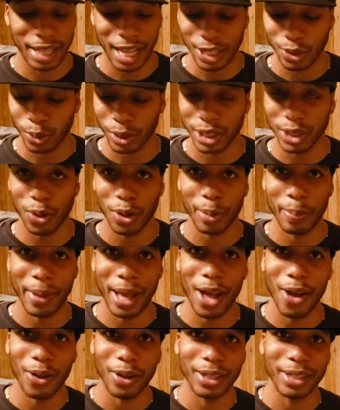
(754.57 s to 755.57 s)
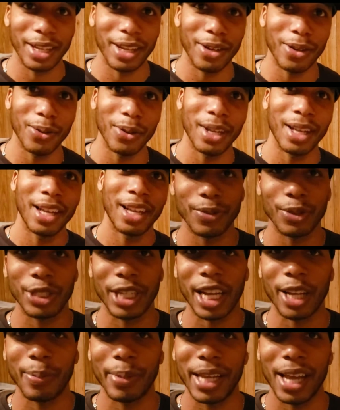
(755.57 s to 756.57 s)
That's what it's all about, Thanks
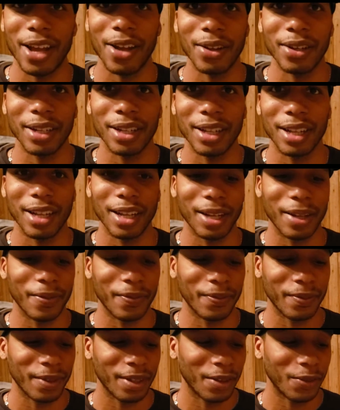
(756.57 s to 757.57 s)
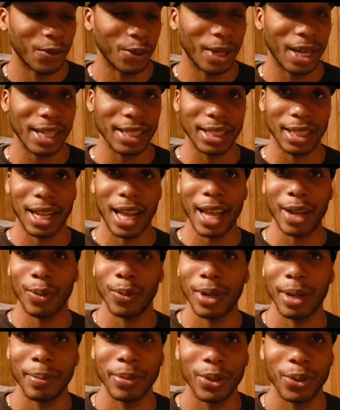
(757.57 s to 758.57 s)
for checking me out. You guys
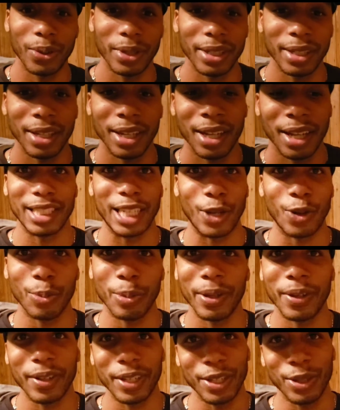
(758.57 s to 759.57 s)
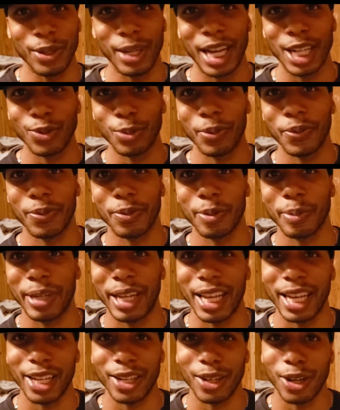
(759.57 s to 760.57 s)
like what I'm doing. Stick with me. You guys are from the
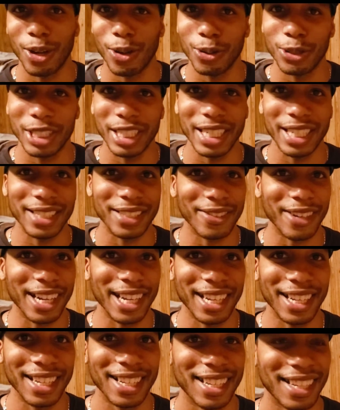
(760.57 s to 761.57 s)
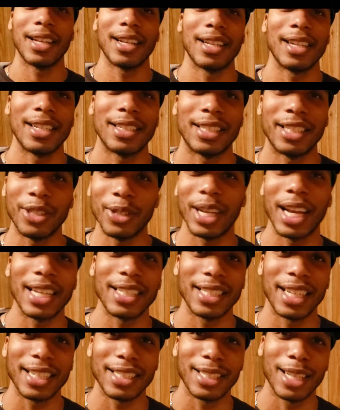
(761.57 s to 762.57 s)
beginning, the OGs, right? See you
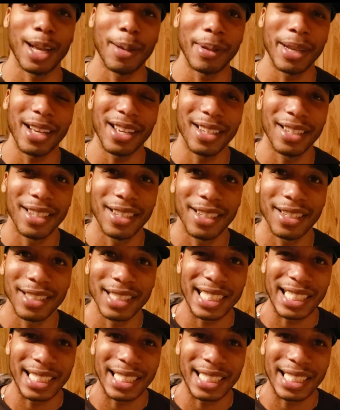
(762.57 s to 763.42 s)
guys next time, yeah?